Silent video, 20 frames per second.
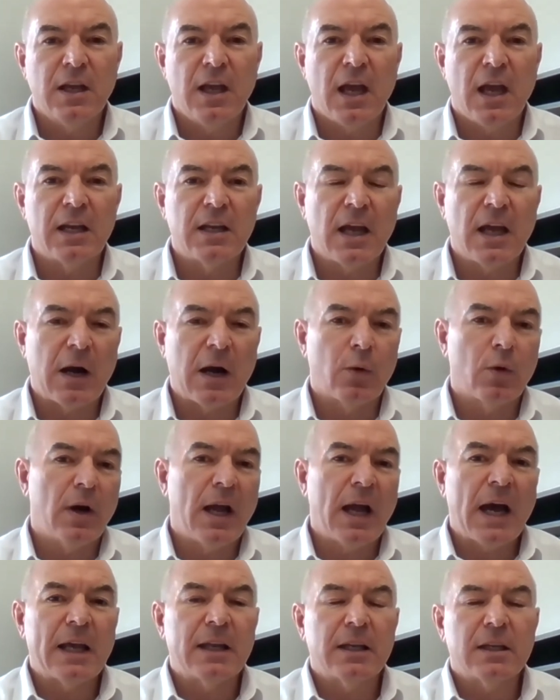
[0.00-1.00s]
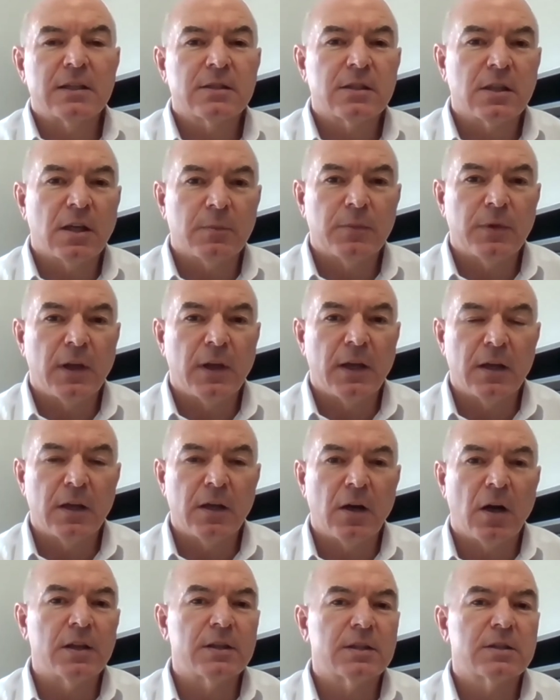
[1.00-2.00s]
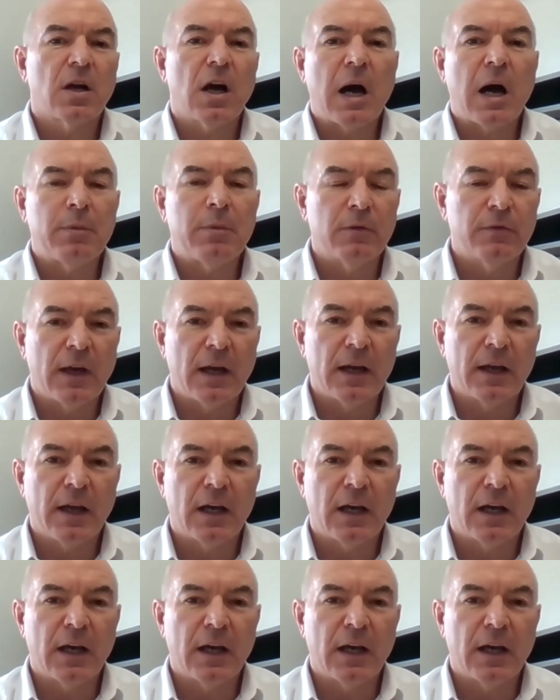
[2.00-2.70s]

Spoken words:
and now we're adding something on top of that,